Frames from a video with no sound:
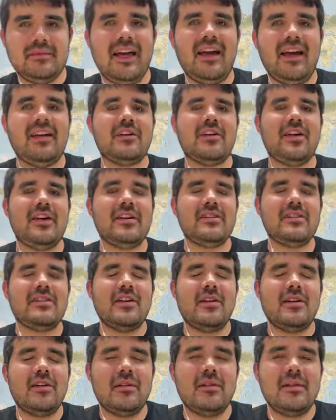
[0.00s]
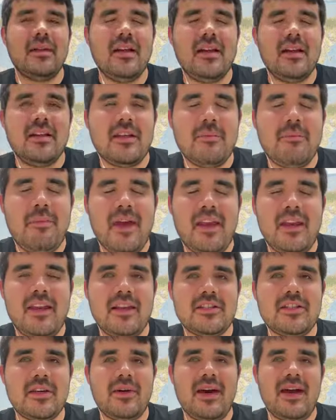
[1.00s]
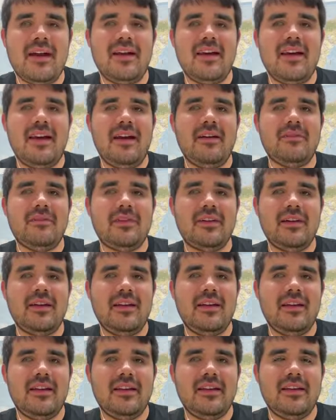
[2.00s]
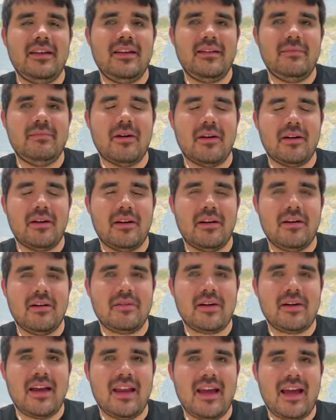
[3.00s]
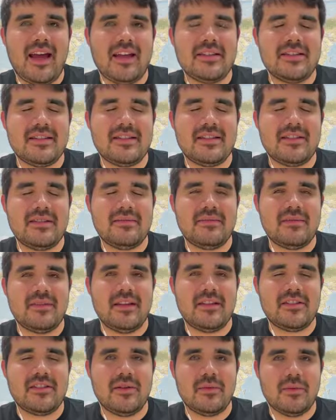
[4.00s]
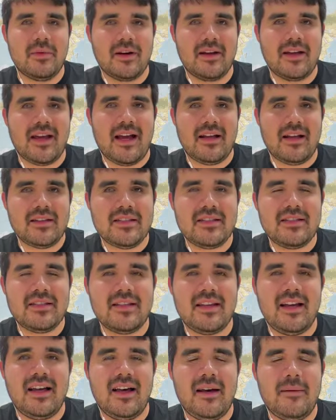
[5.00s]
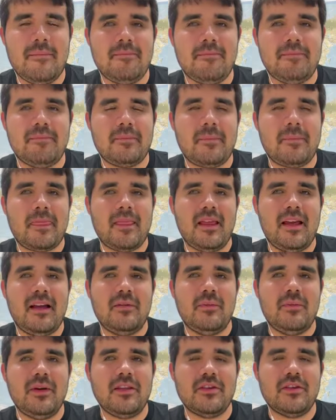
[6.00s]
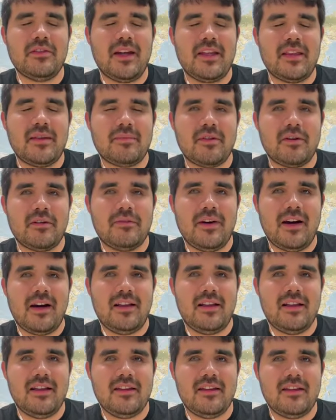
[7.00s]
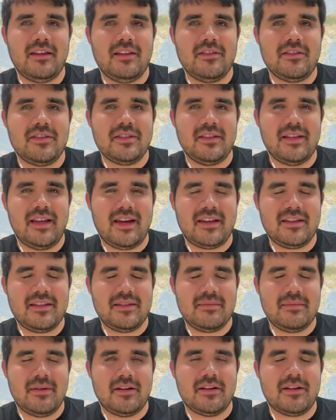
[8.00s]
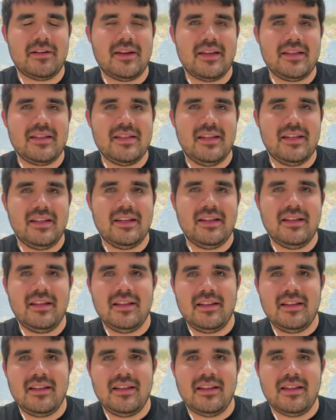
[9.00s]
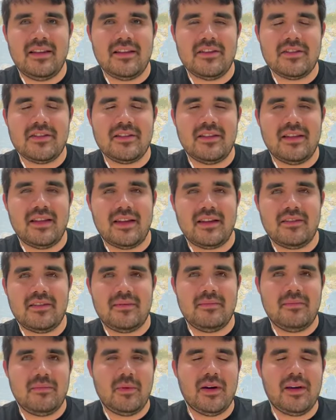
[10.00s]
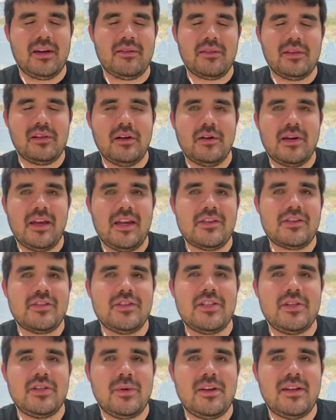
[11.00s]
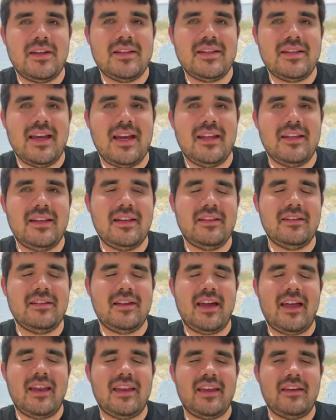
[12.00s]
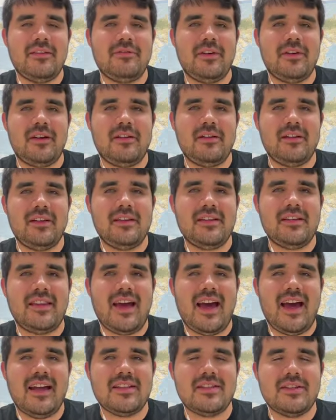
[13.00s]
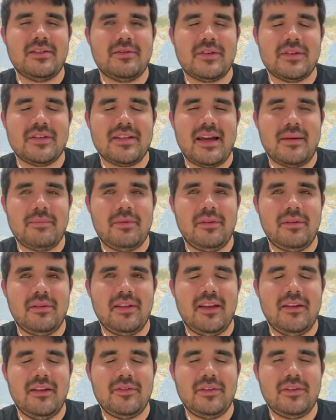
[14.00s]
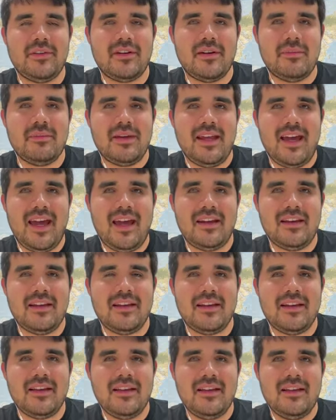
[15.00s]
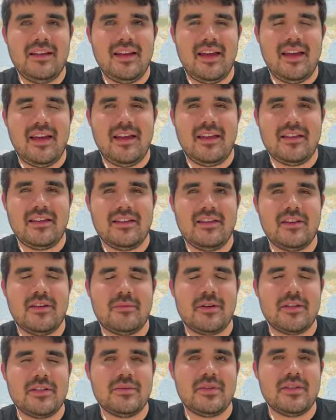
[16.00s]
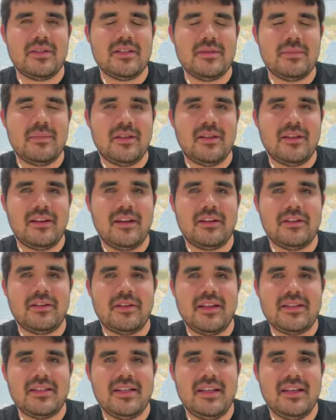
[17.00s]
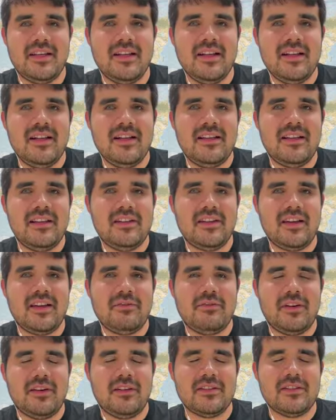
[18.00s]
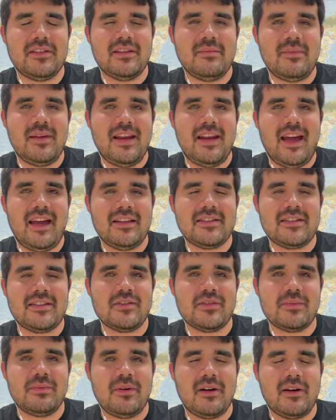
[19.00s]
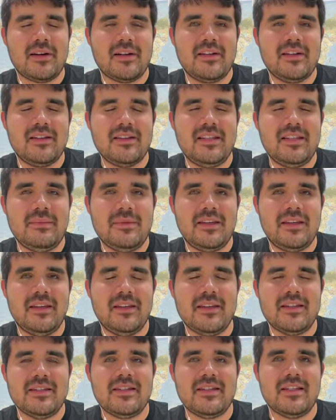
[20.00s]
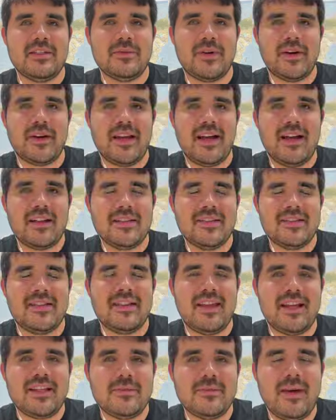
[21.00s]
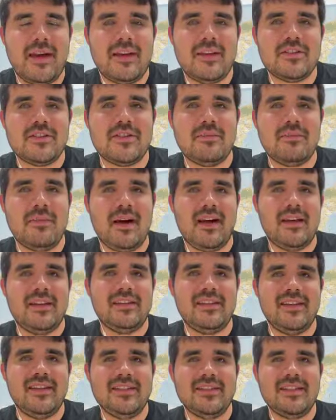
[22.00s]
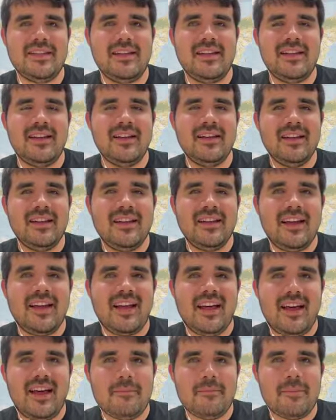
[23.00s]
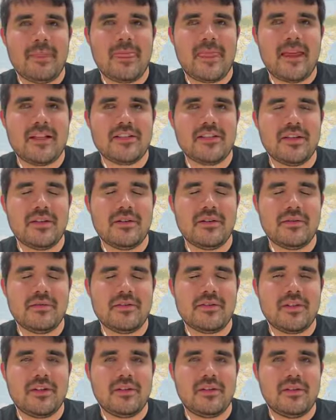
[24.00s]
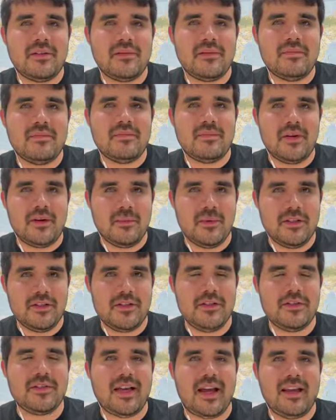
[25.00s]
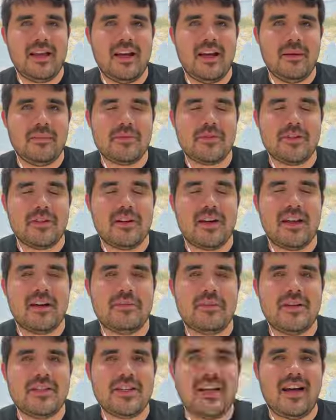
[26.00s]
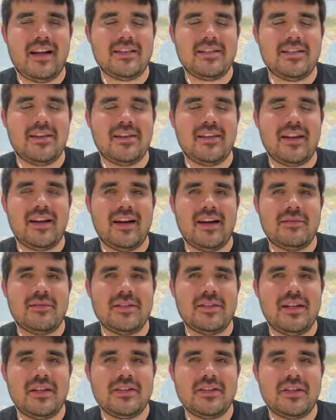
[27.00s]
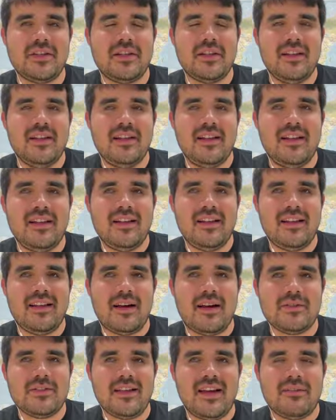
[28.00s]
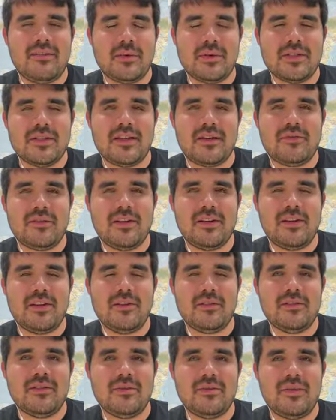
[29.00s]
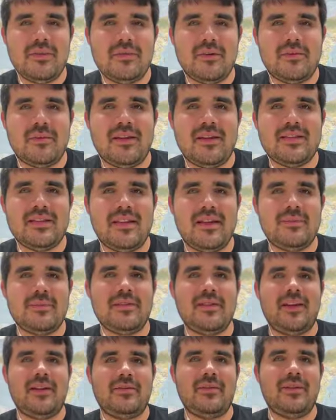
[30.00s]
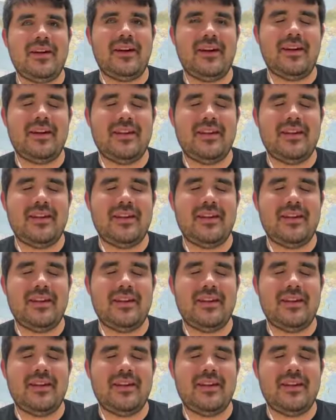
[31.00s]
Yeah, great. So every borough, right, has its own workouts. When you create the profile, you select under 18, and then you select whatever locations you want to attend, and it'll kind of get funneled into that. So for example, if you're in Manhattan and you're a person with disability under 18, then you get funneled to the Manhattan Central Park Team Achilles Kids Workouts, and that's managed by Lindsay. And so once you sign up, she'll kind of reach out, start that conversation. Obviously, everyone's different. No two people are made the same. So like we kind